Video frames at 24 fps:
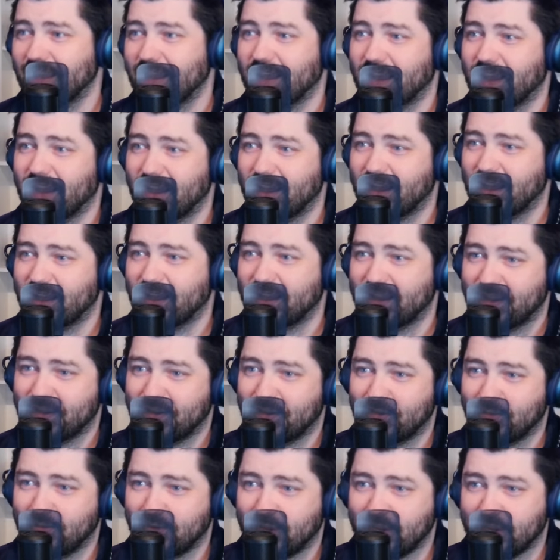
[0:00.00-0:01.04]

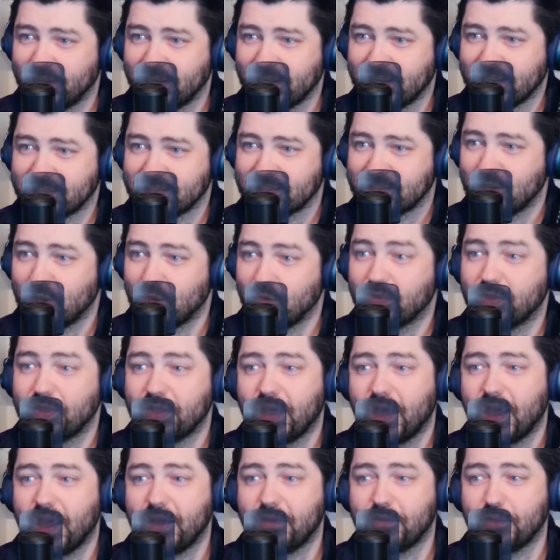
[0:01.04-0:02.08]
Oh, goodness. So
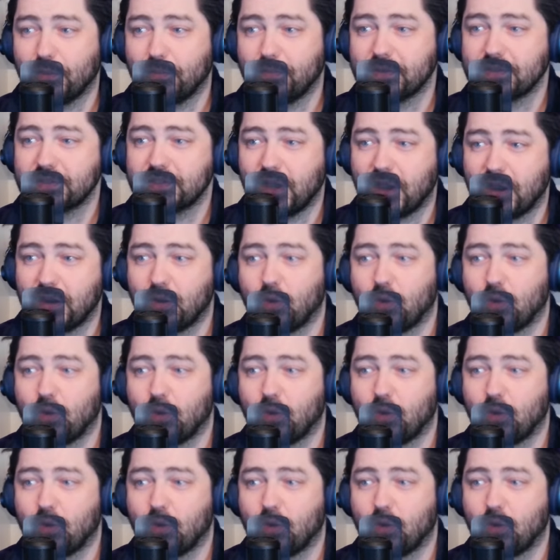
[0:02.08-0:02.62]
the bizarre